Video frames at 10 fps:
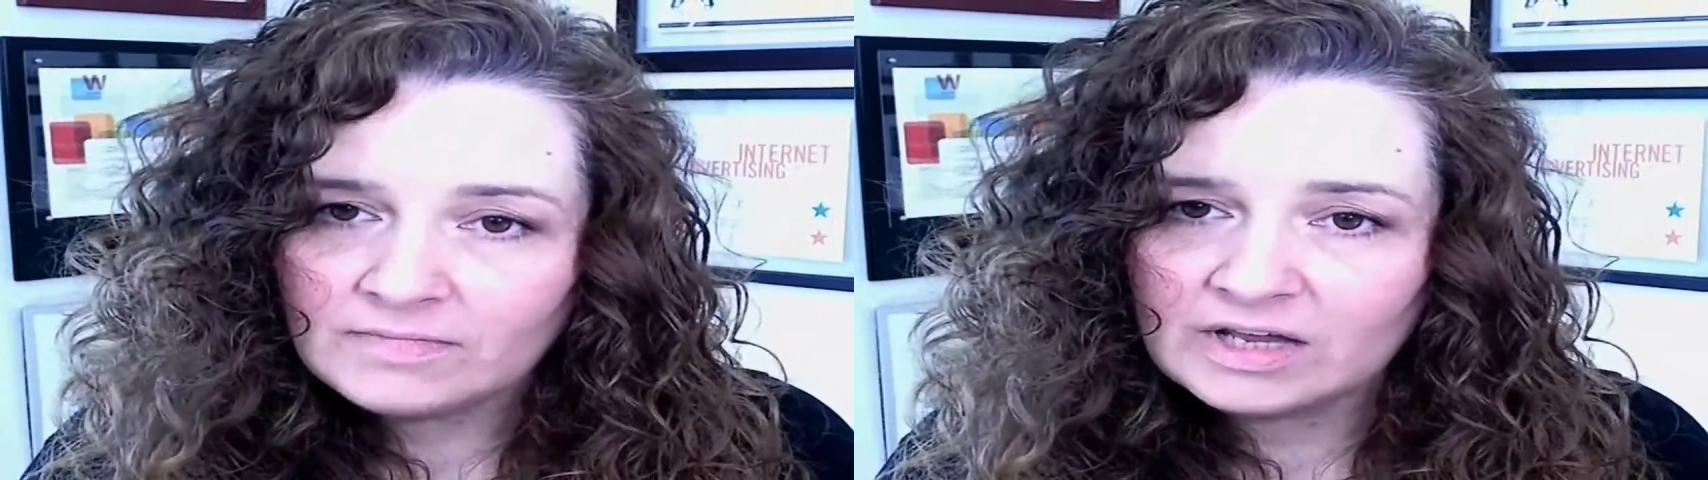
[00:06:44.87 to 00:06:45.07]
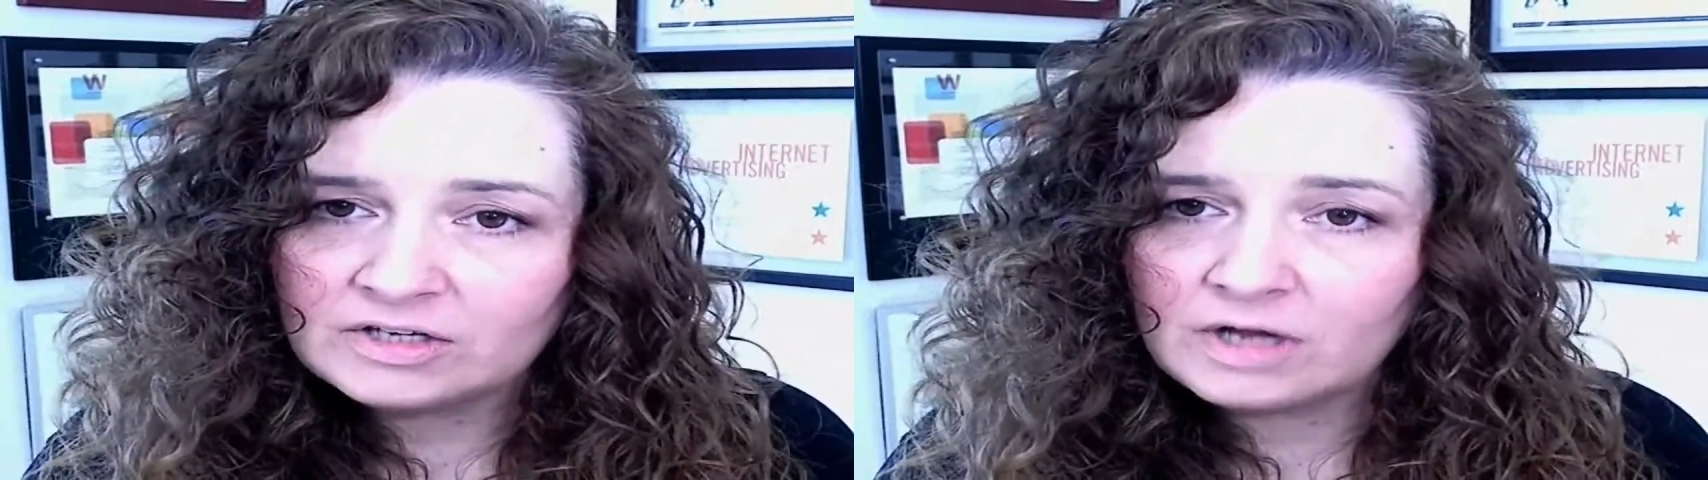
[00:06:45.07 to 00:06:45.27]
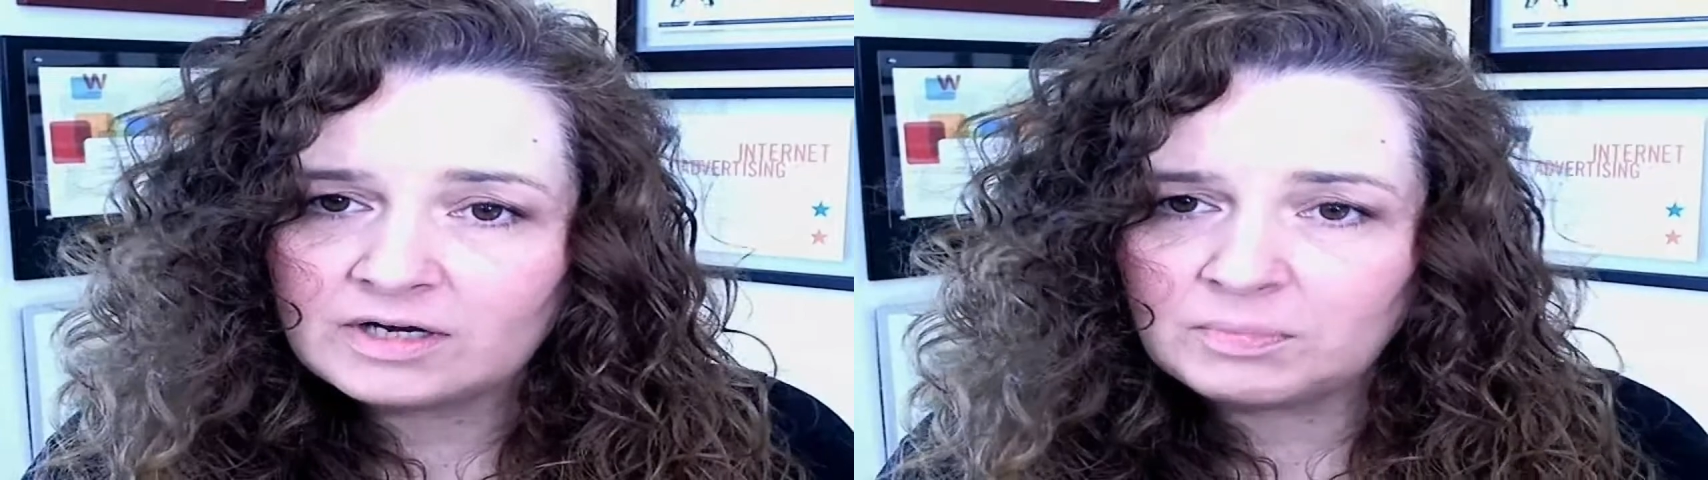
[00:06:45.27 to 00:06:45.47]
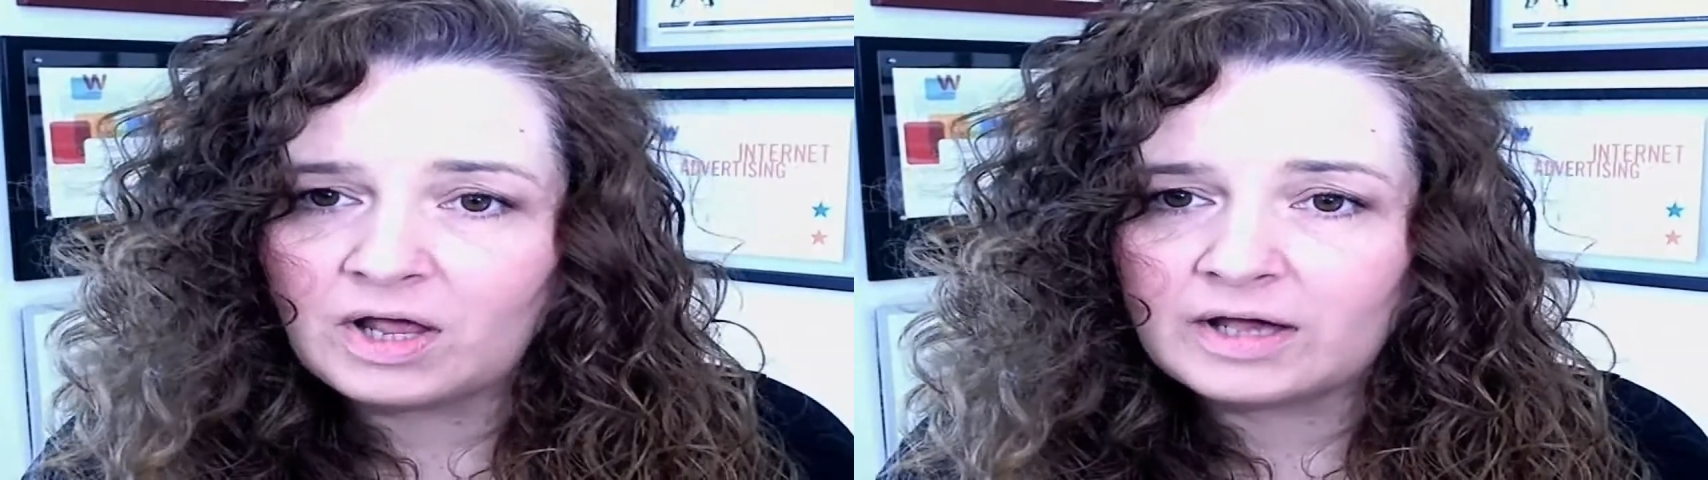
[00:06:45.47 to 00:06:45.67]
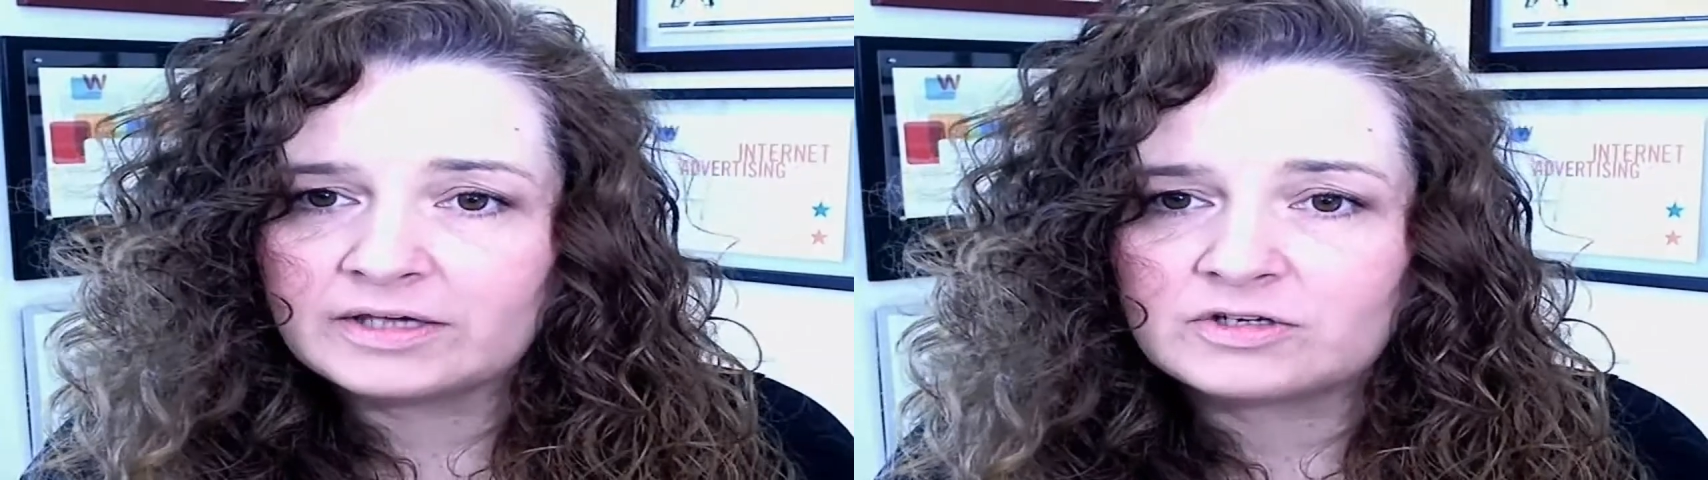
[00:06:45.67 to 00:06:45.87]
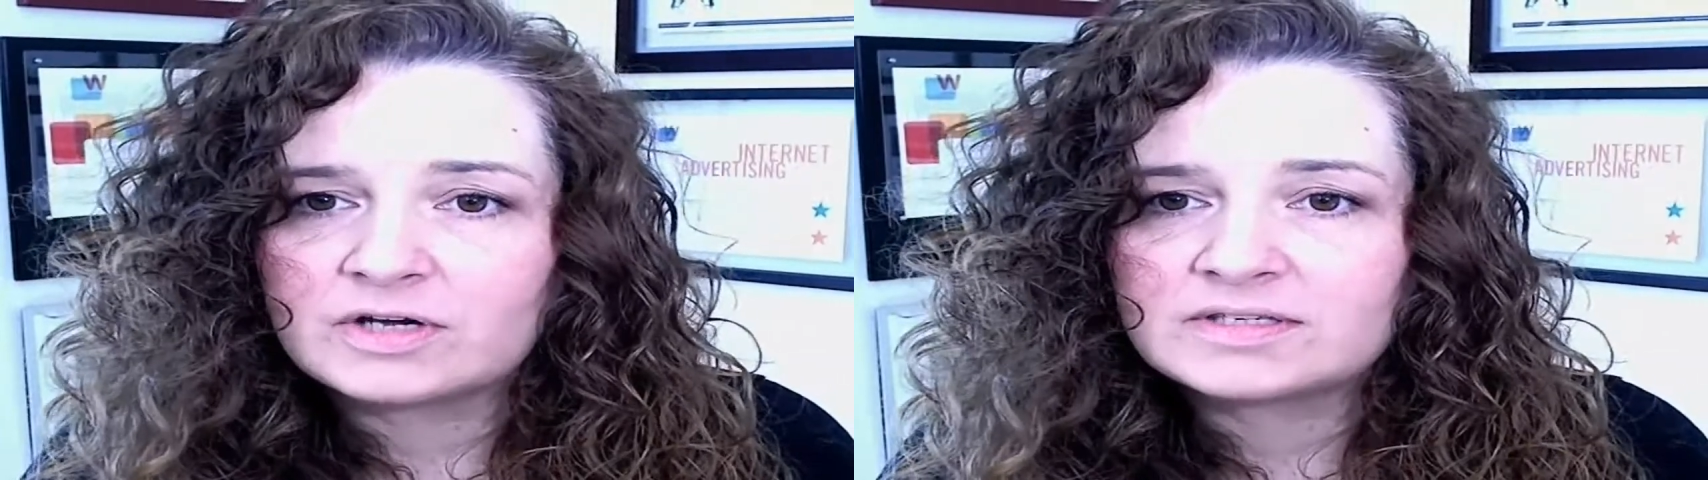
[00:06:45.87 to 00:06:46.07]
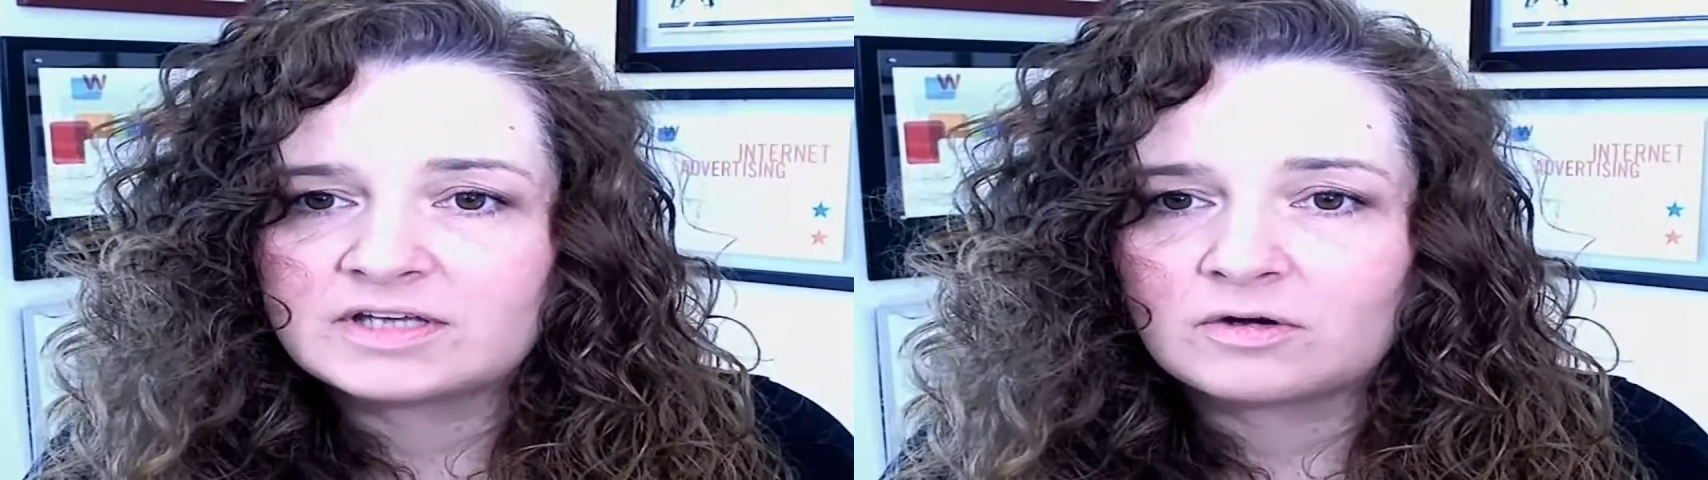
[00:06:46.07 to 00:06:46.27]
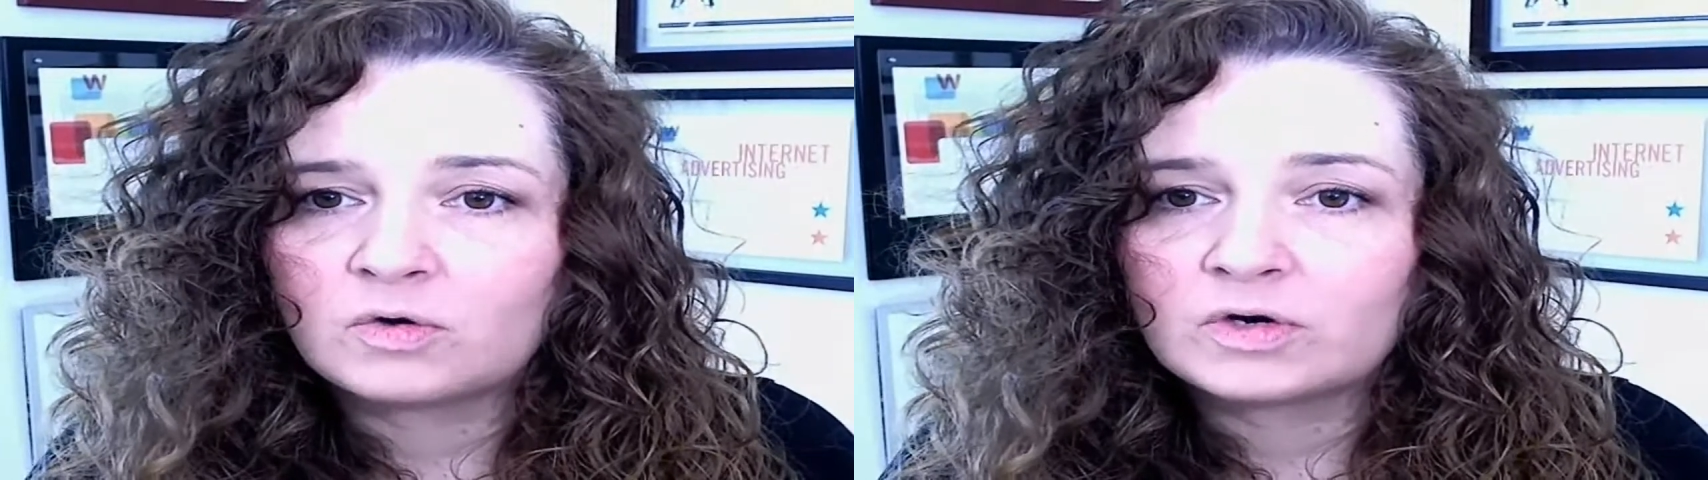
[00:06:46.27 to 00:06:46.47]
and applying your
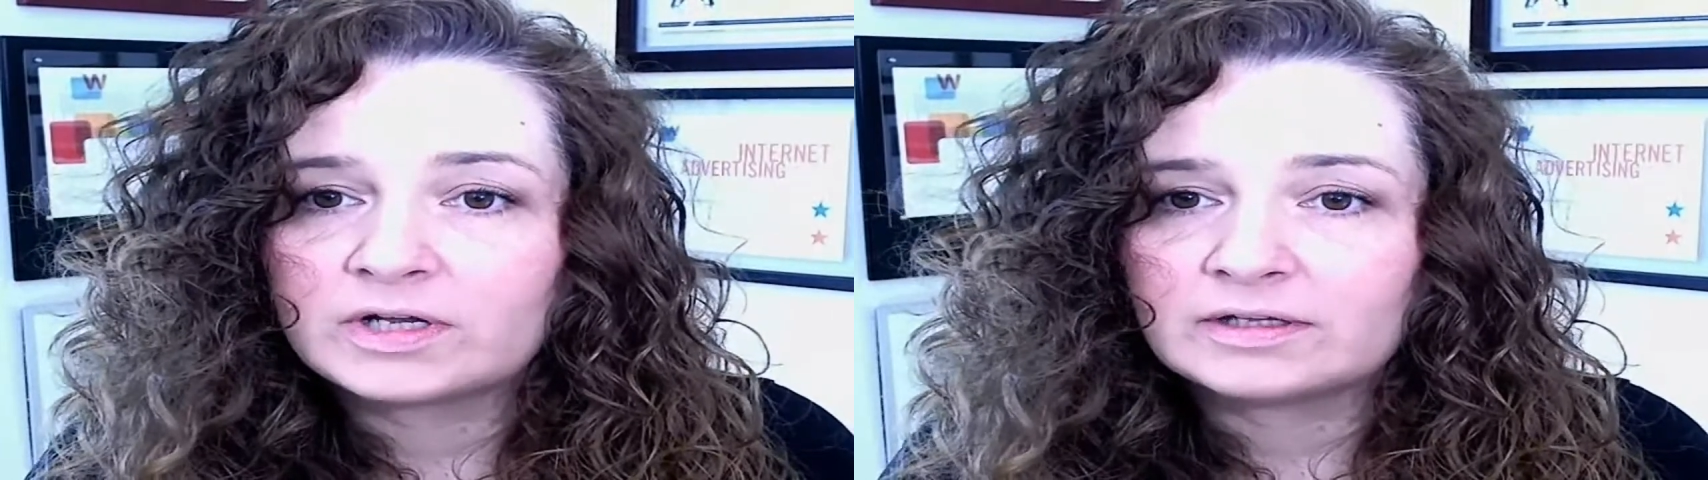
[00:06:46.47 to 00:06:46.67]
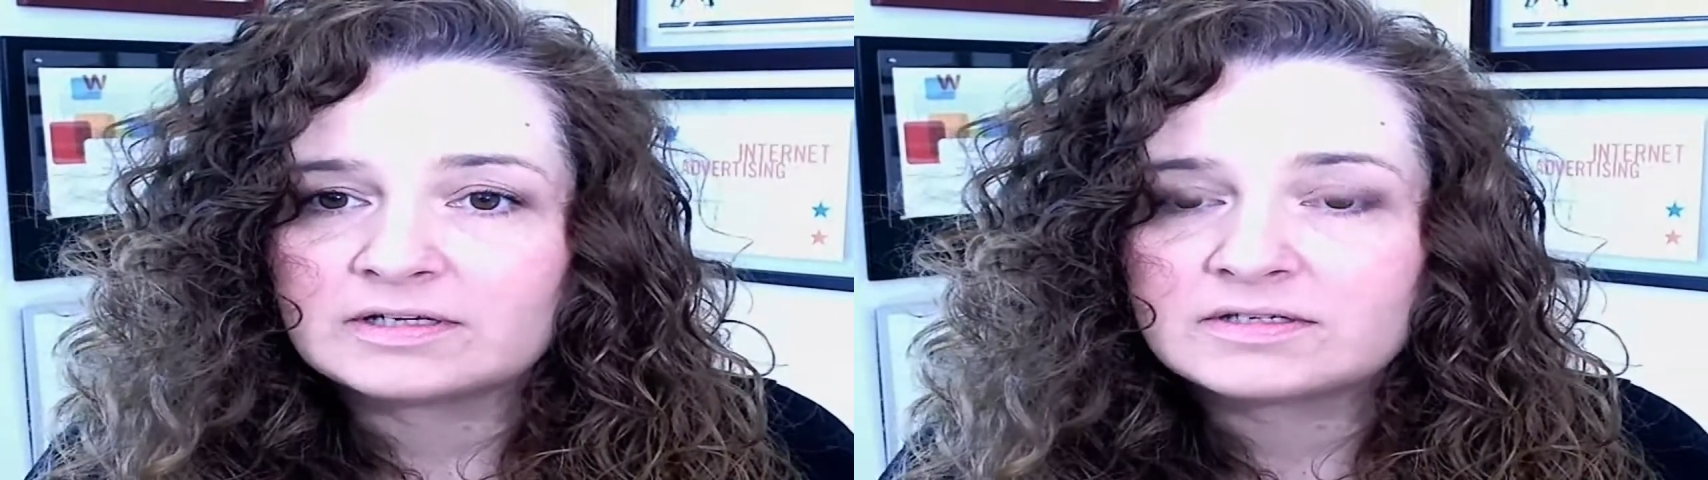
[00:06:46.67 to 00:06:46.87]
SEO accordingly.